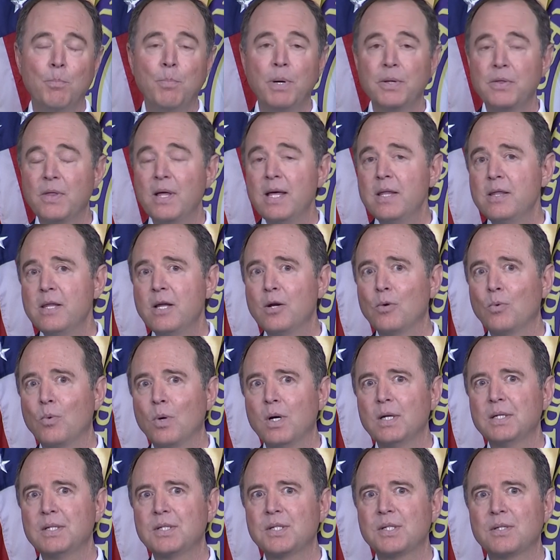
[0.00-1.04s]
But then there
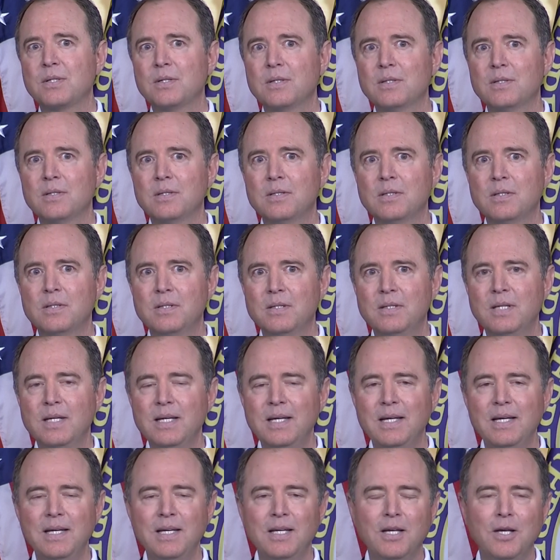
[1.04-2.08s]
was
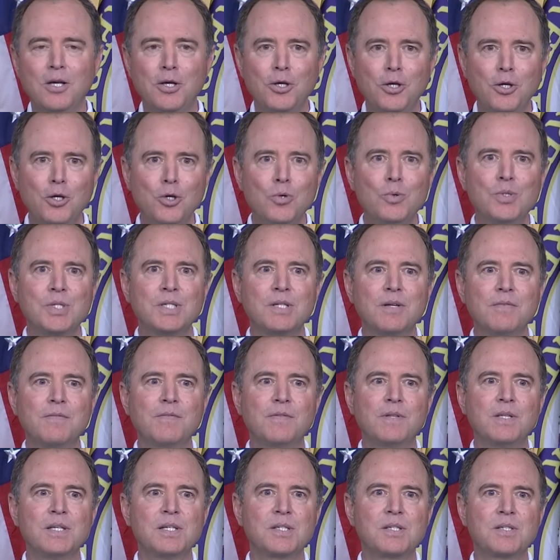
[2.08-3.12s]
the use of
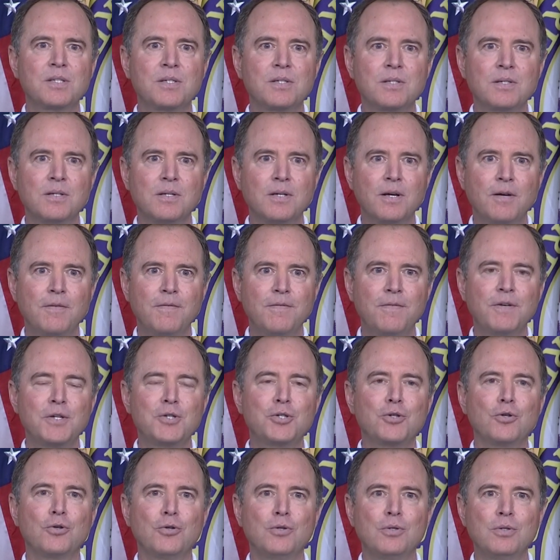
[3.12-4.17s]
this
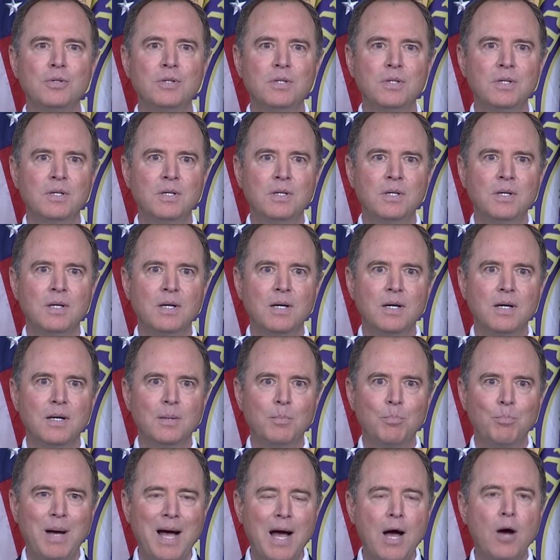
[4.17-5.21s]
official
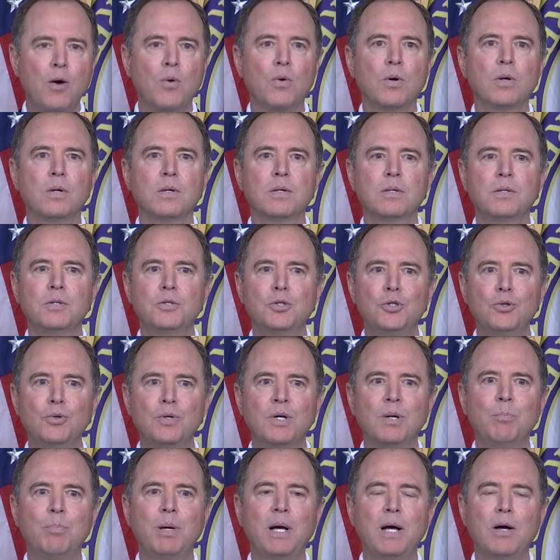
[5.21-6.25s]
power to
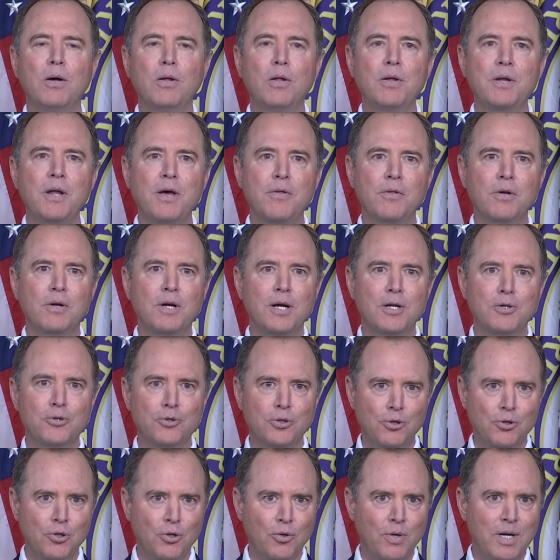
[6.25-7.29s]
compel another country,
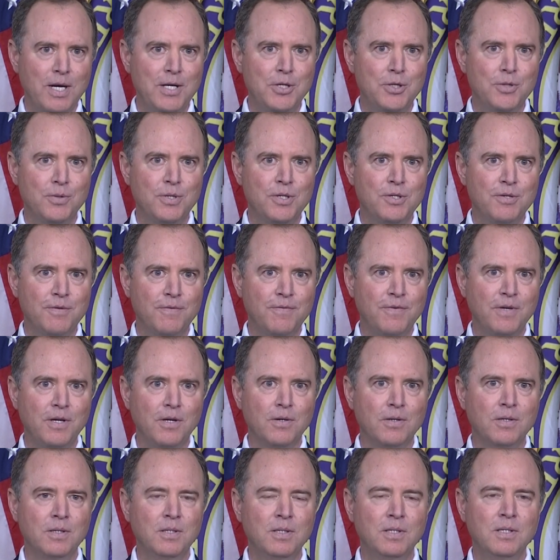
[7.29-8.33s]
Ukraine, to
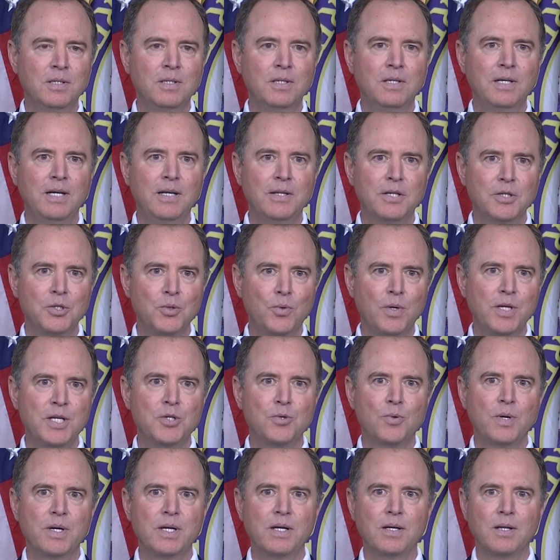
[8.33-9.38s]
interfere in the
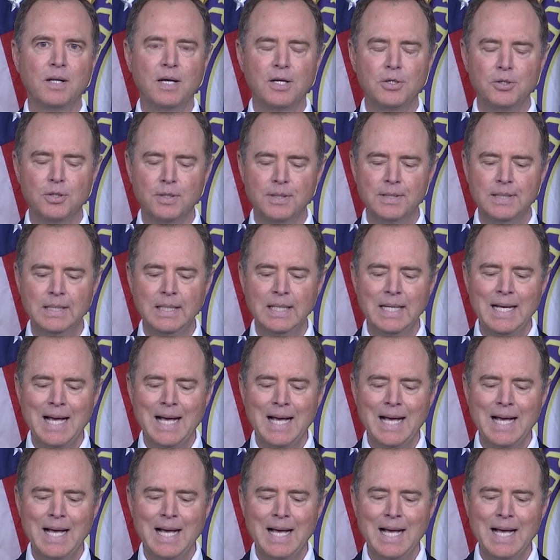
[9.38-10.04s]
2020 election.